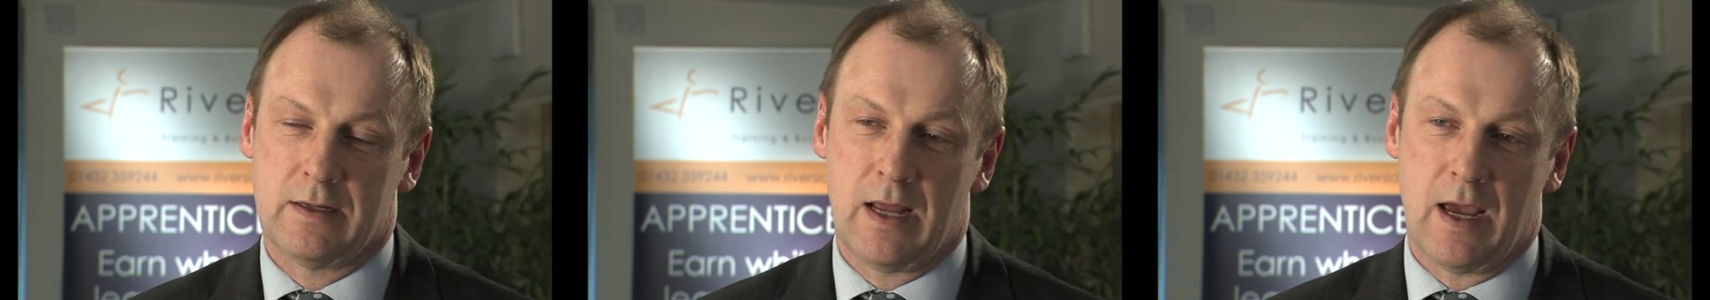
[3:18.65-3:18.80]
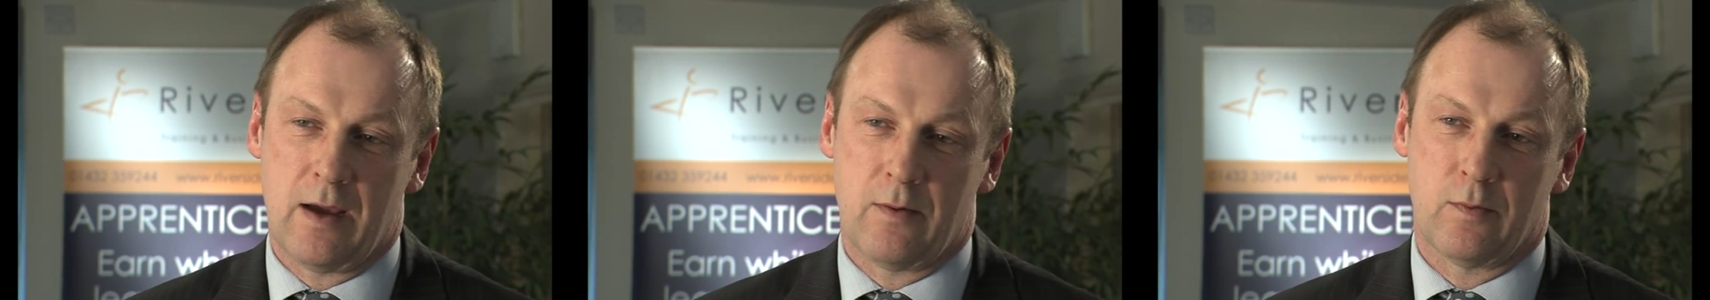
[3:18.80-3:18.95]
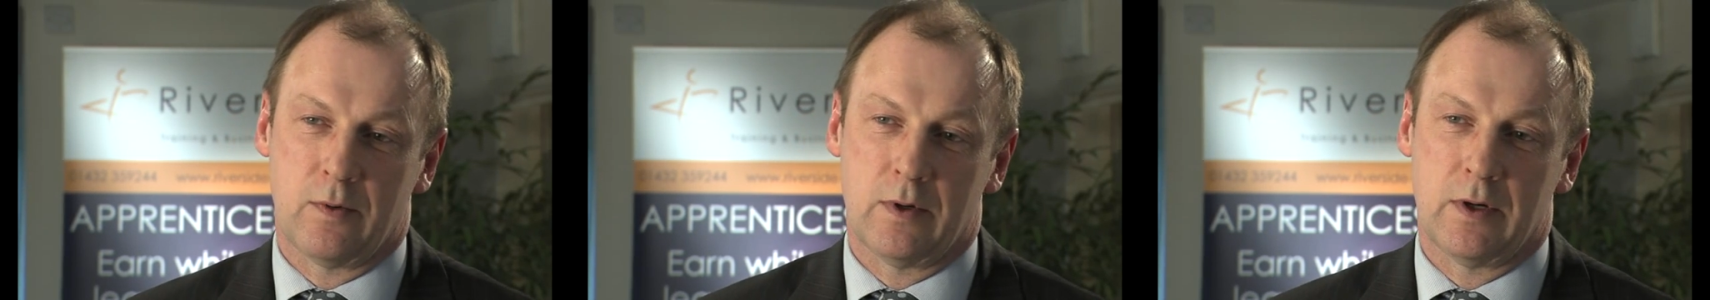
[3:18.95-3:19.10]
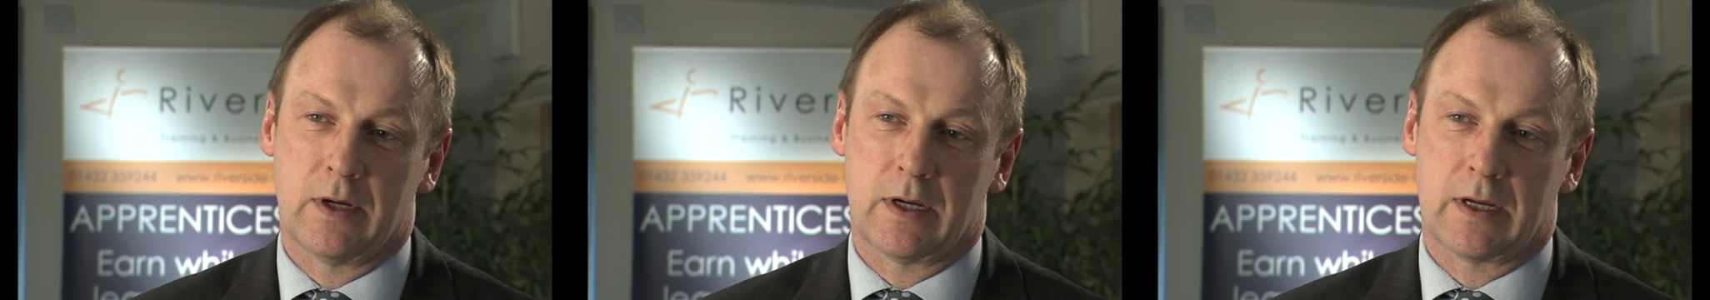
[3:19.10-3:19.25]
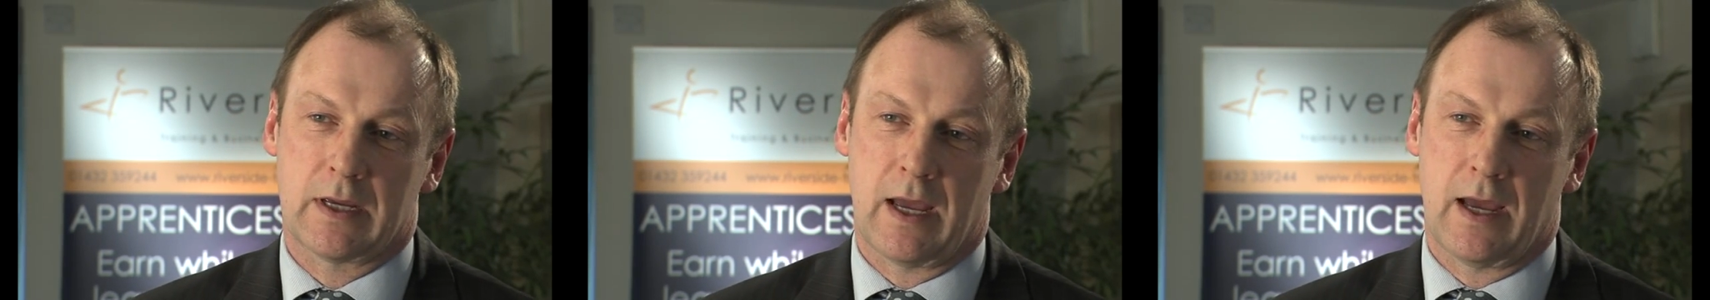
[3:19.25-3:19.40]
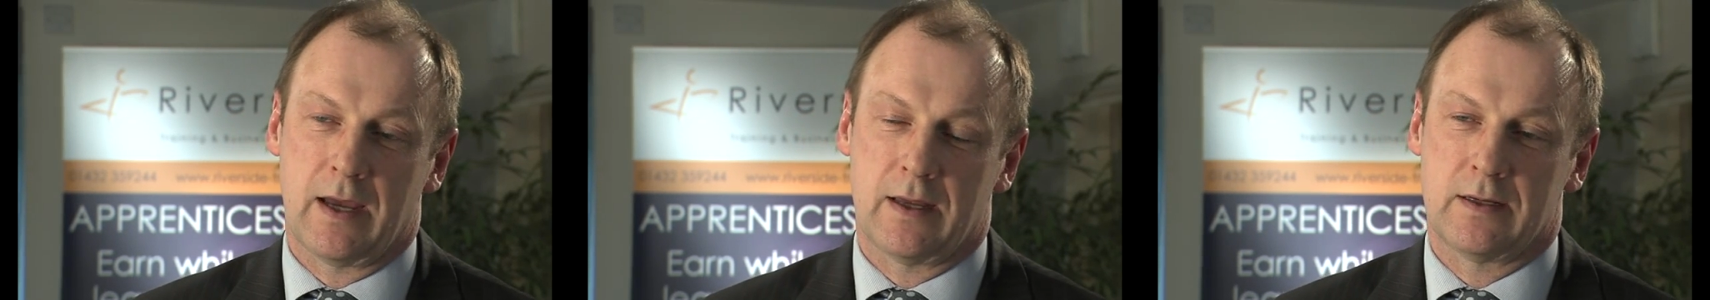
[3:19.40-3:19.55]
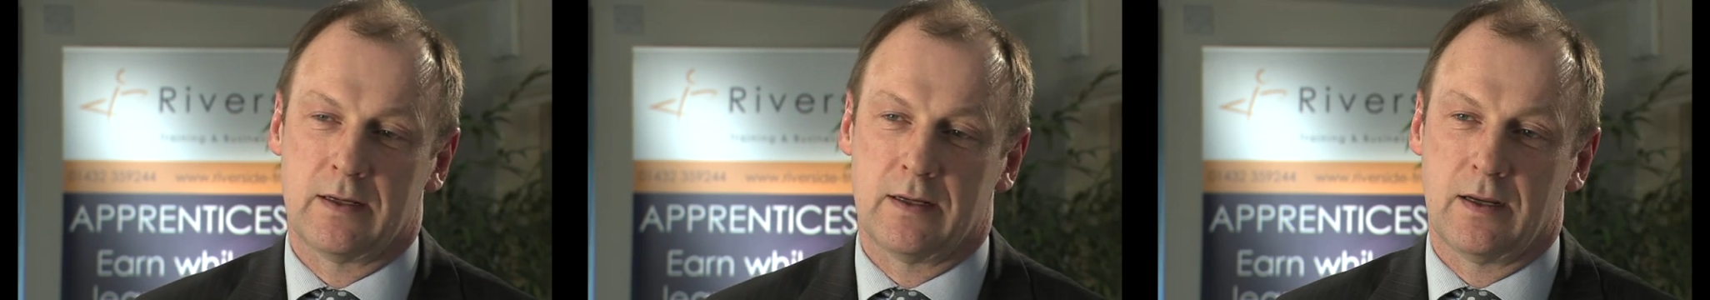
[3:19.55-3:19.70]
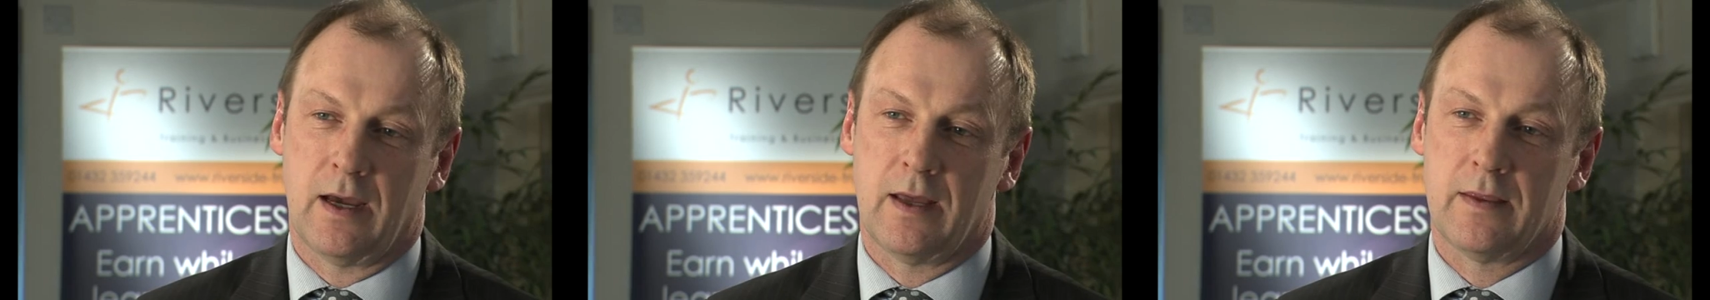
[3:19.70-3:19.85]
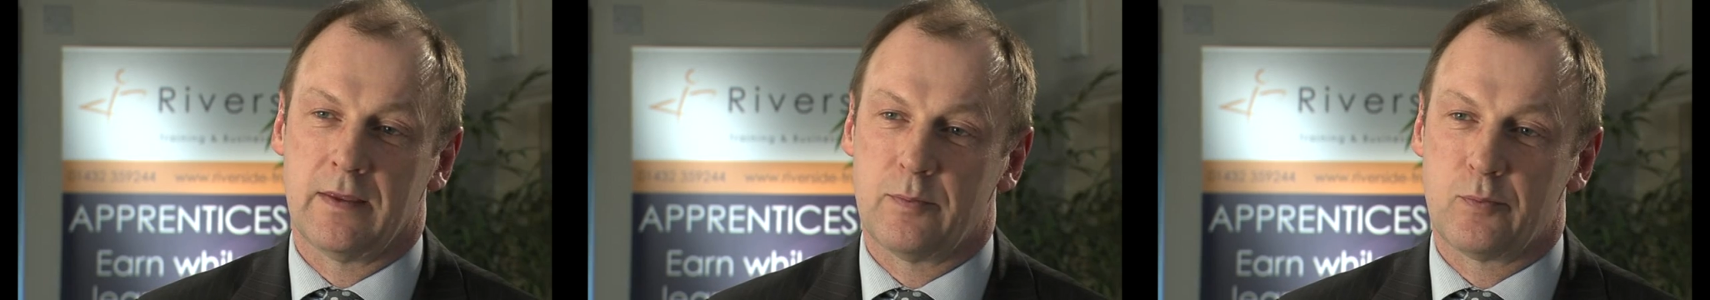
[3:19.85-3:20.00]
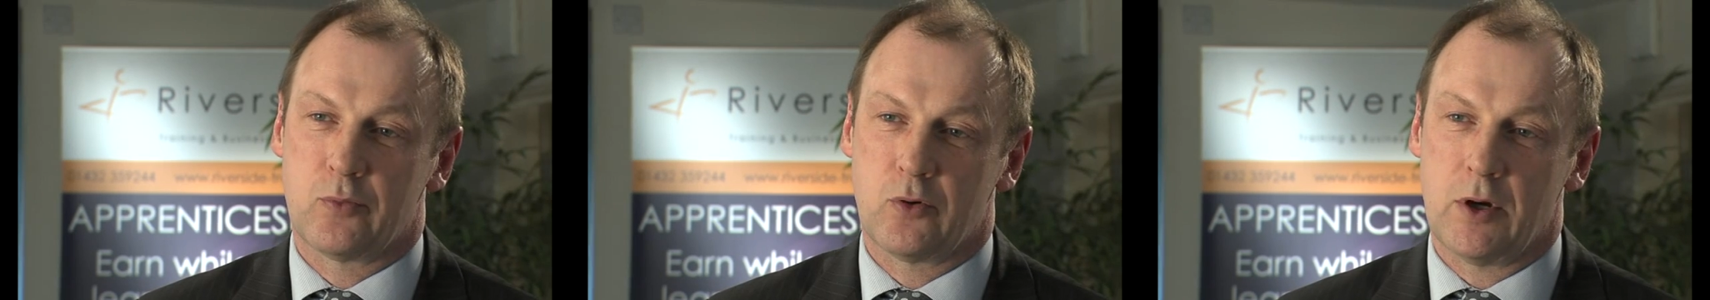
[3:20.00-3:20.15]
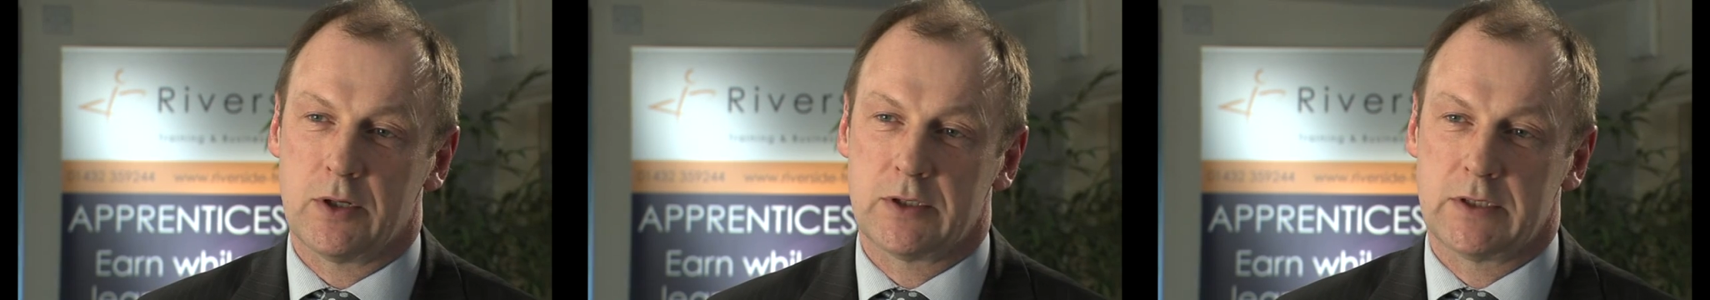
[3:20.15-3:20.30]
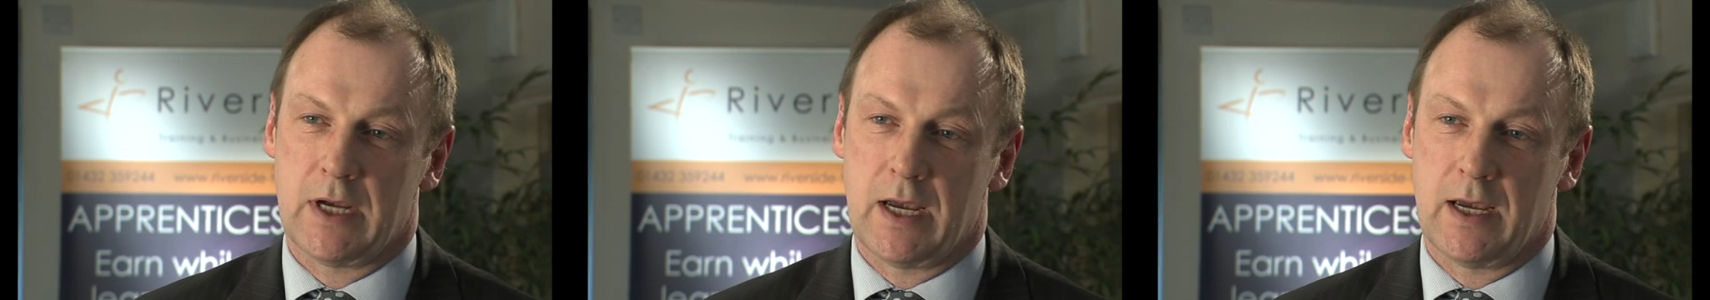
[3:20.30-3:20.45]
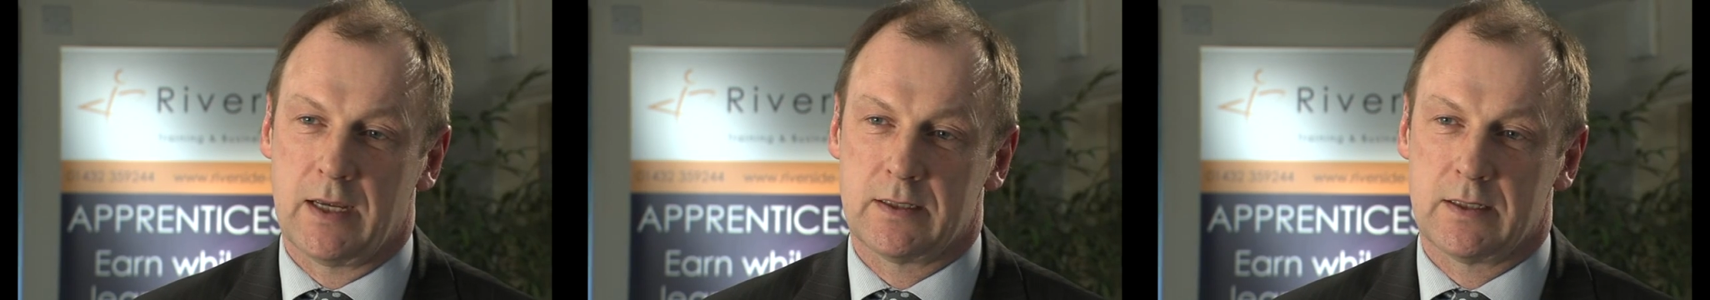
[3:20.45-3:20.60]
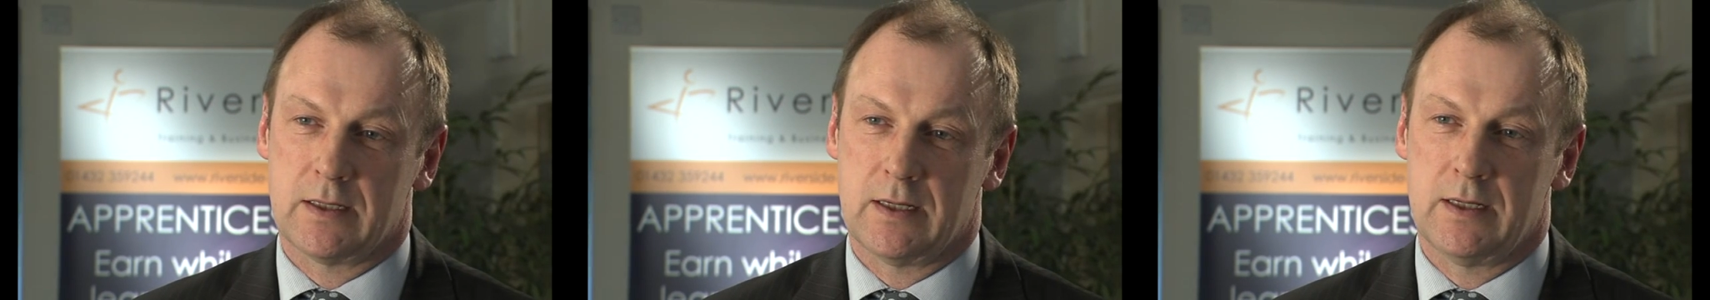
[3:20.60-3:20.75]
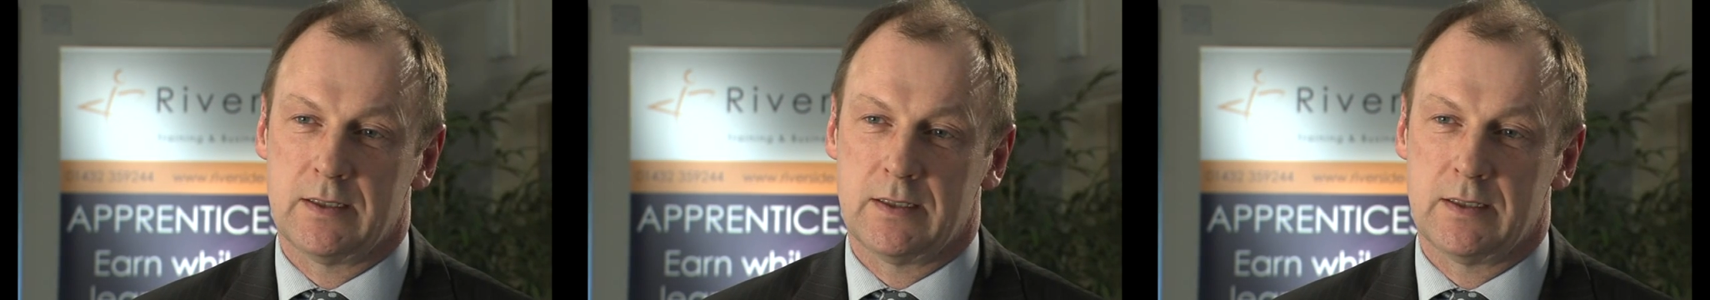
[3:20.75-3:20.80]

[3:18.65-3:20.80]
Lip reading: network and the project